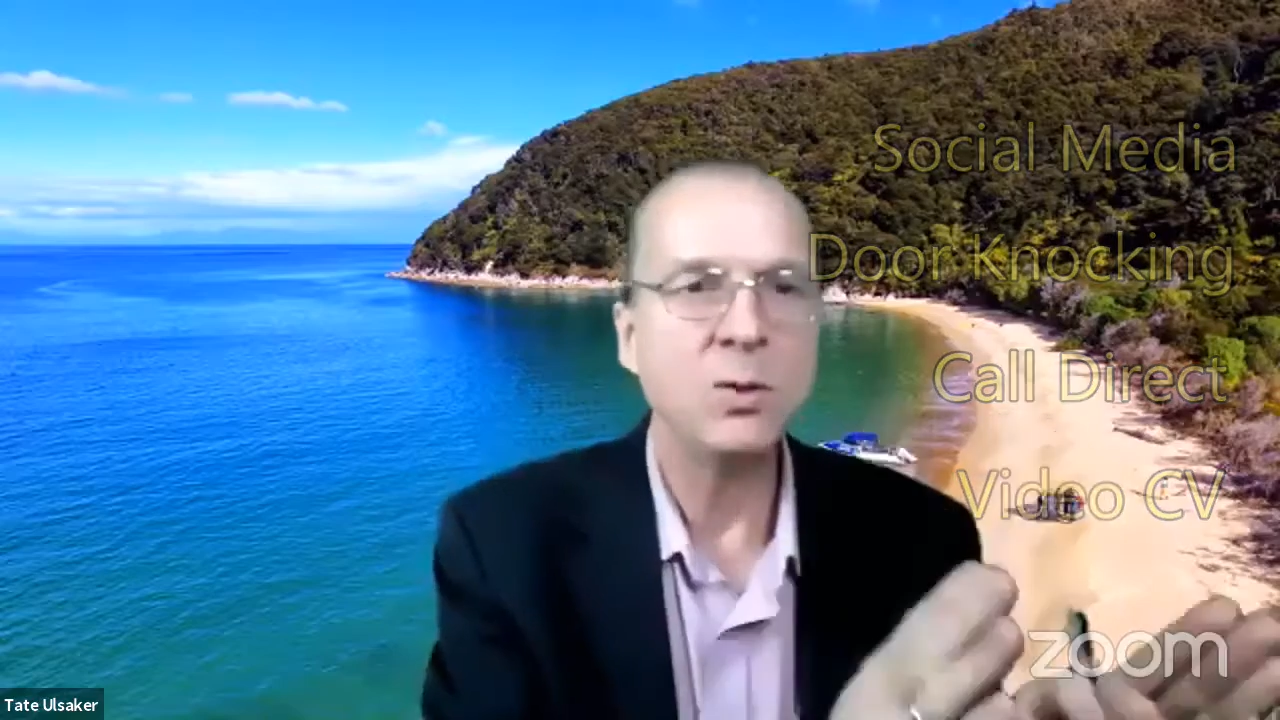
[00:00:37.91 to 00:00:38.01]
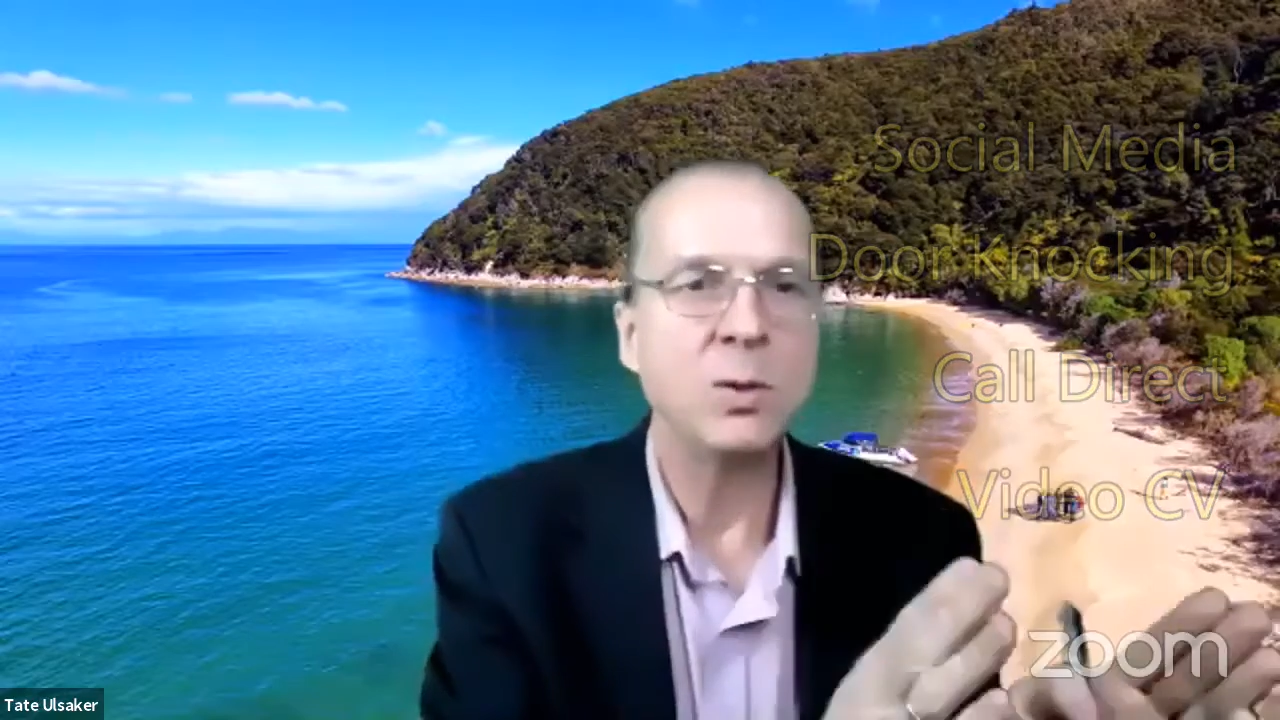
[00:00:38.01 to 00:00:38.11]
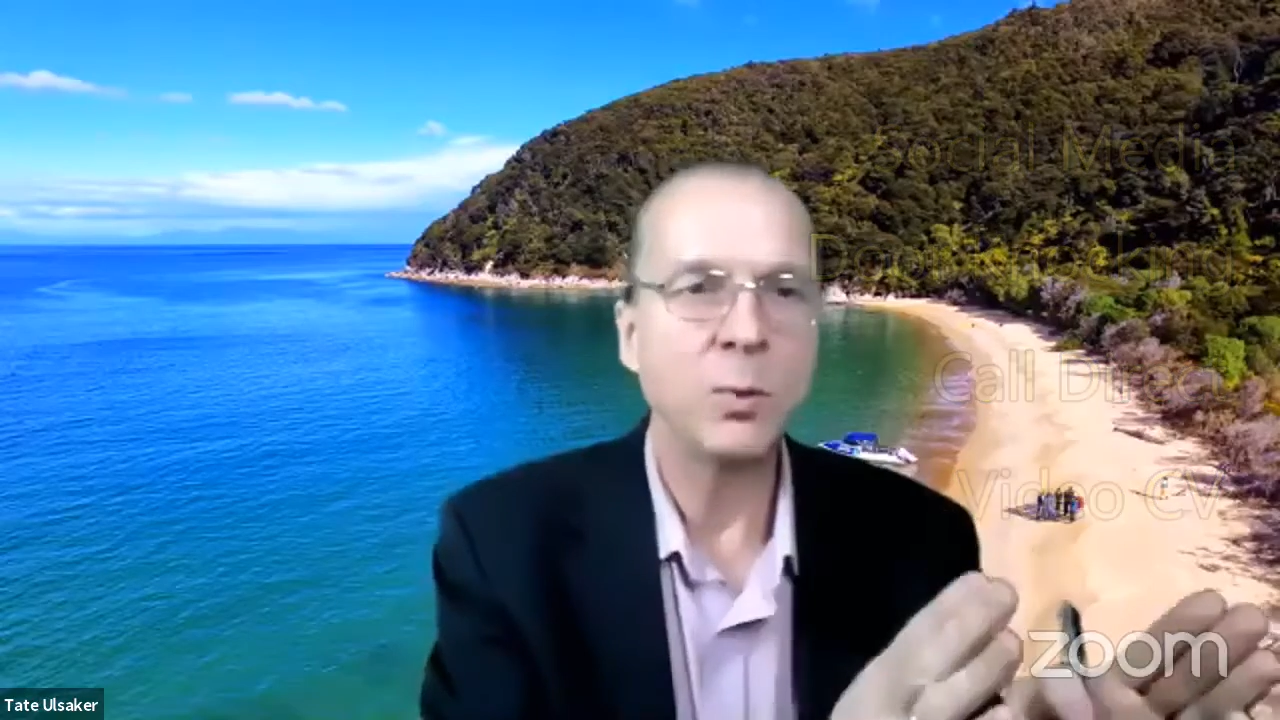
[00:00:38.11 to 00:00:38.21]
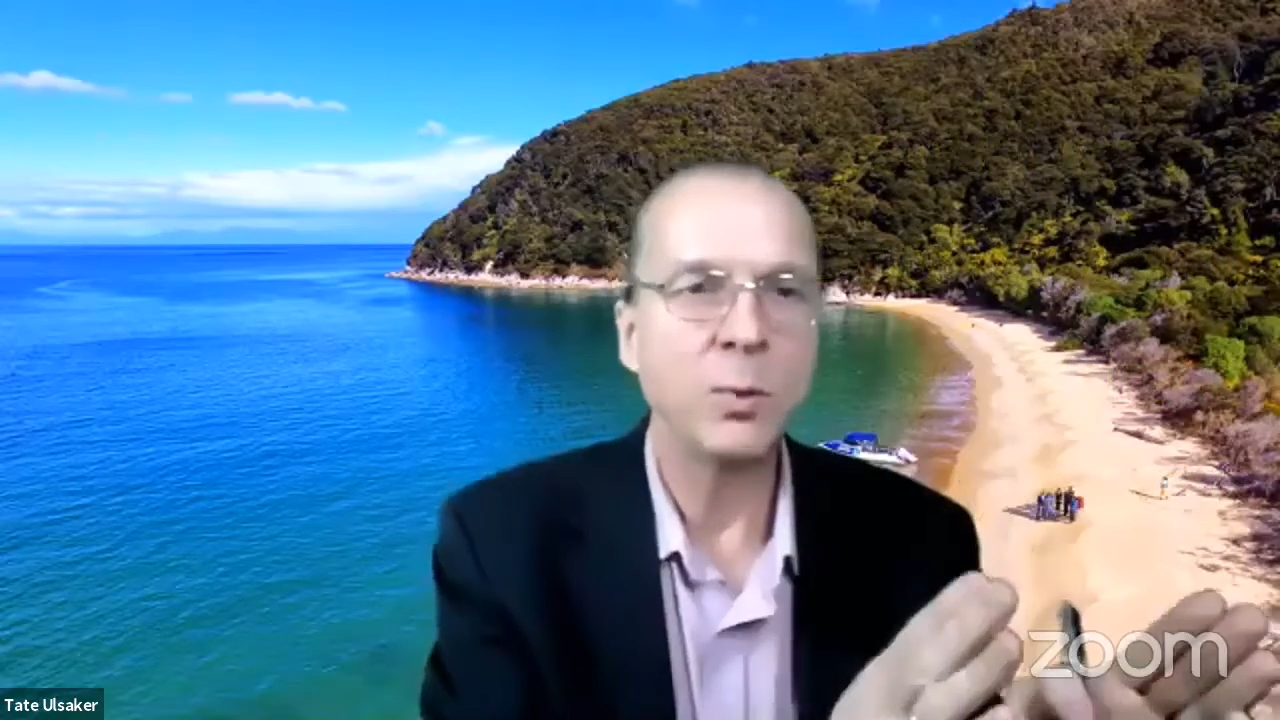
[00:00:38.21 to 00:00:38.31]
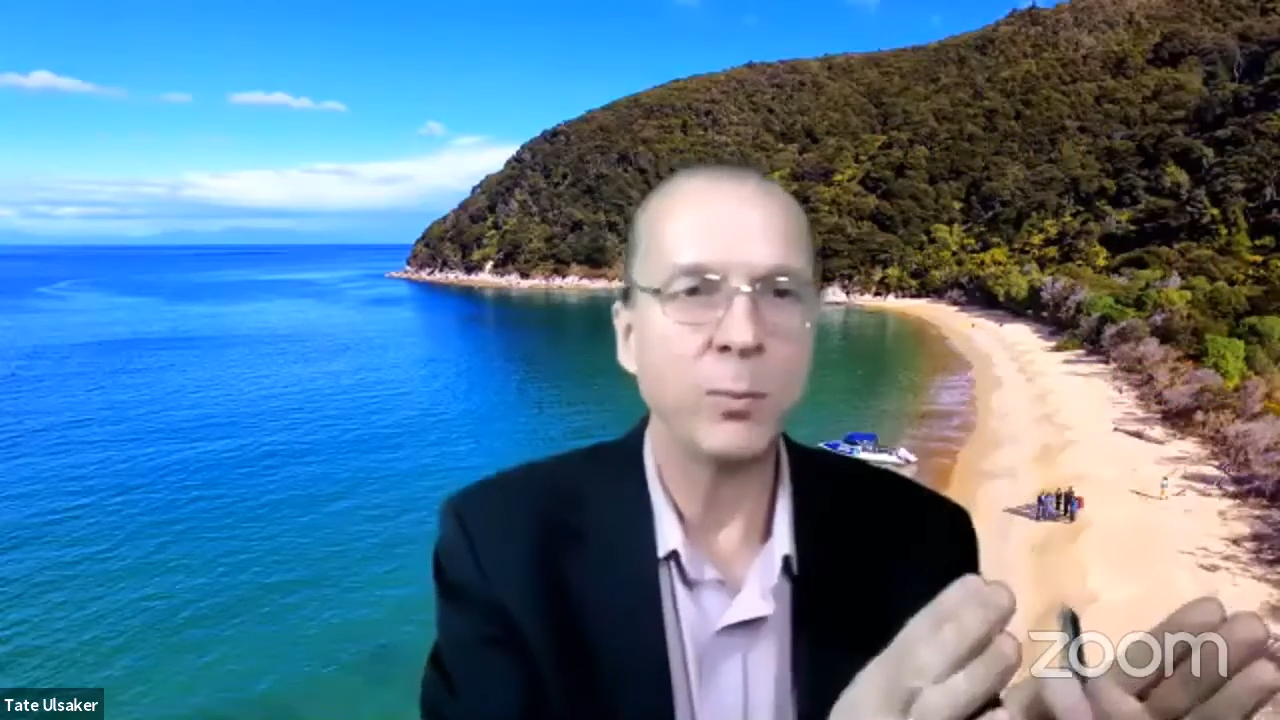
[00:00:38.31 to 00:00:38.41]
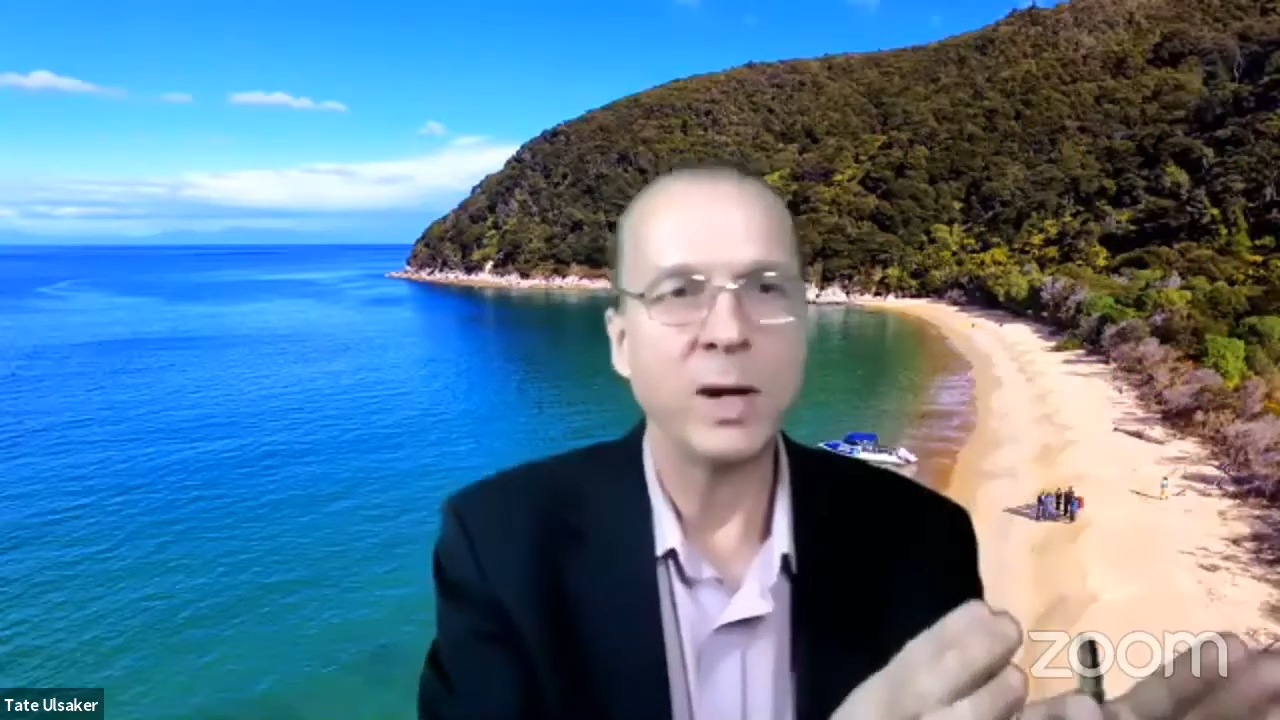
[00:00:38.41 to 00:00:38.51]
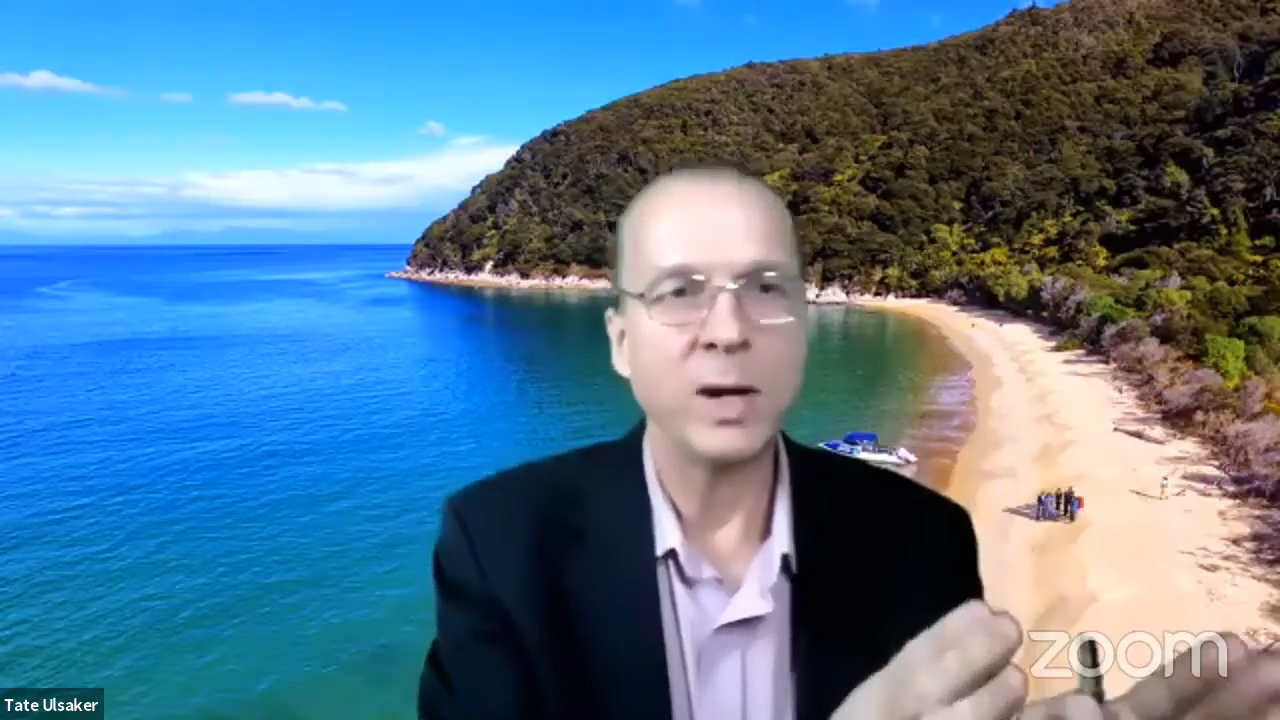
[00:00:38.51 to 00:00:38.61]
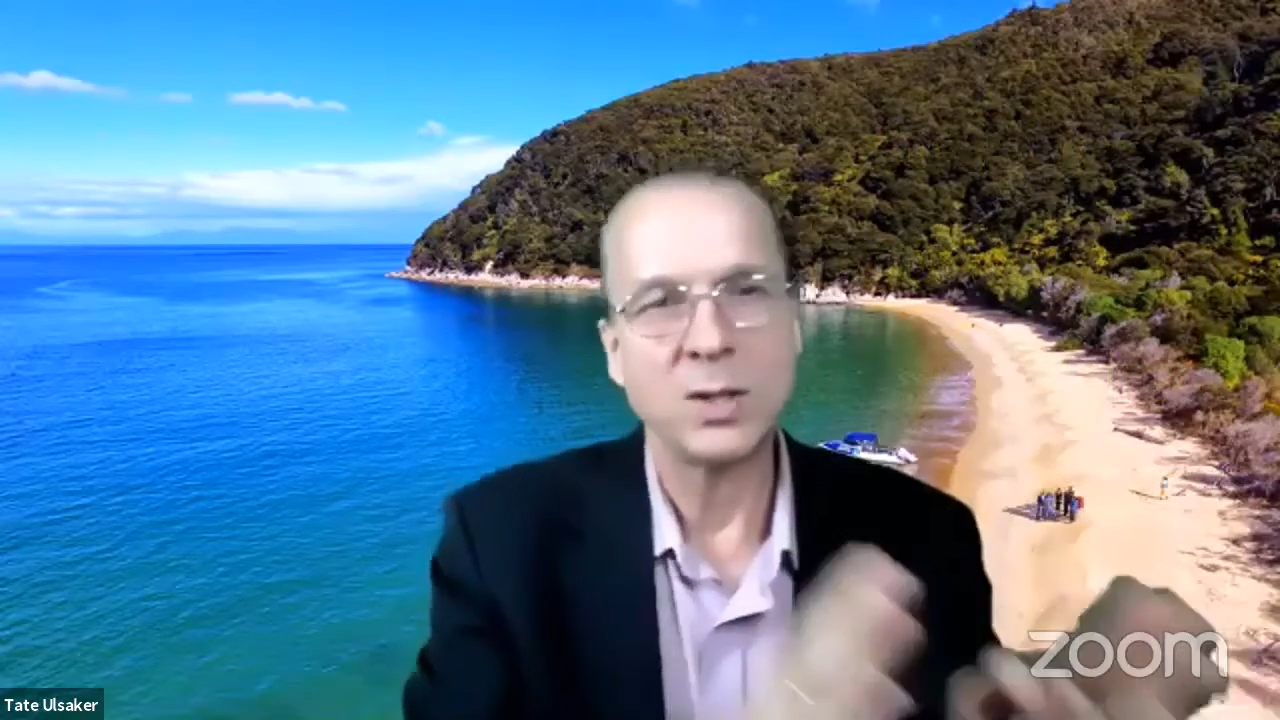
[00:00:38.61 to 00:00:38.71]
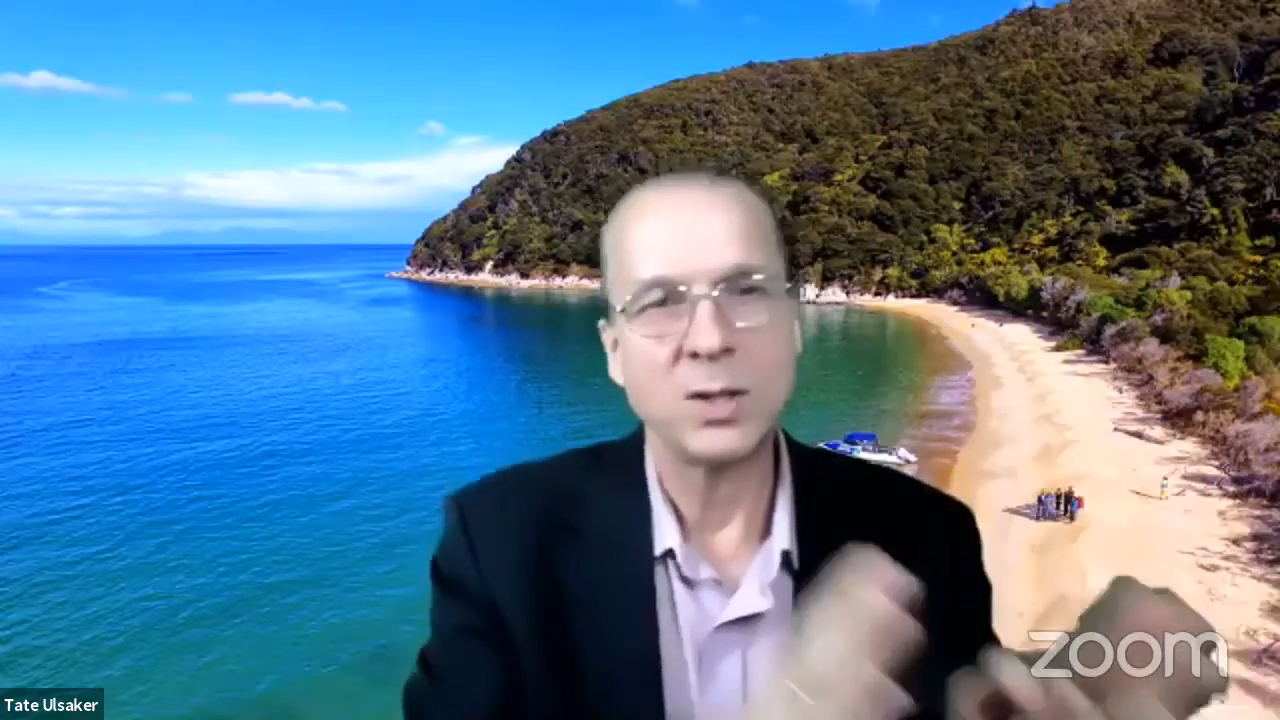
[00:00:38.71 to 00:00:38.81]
preparation,